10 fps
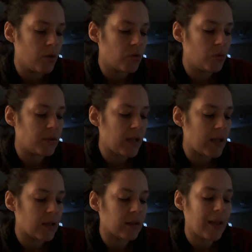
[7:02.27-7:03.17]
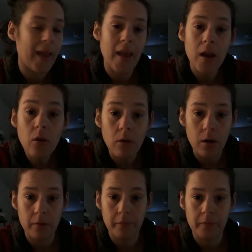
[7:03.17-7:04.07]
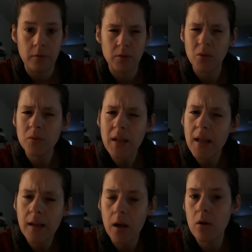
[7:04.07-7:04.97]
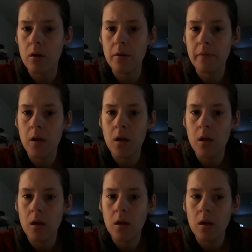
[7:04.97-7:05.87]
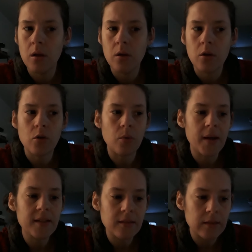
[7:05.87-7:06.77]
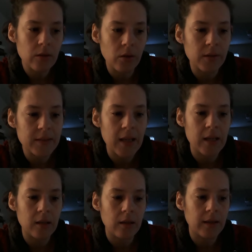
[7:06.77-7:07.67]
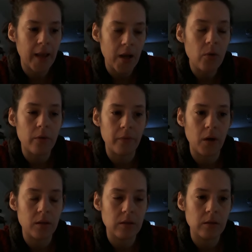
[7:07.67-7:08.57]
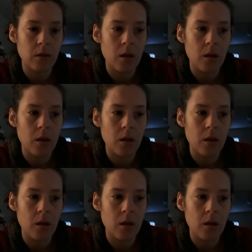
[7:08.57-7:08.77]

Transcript: to take care of. To take care of. Christ is going to take care of us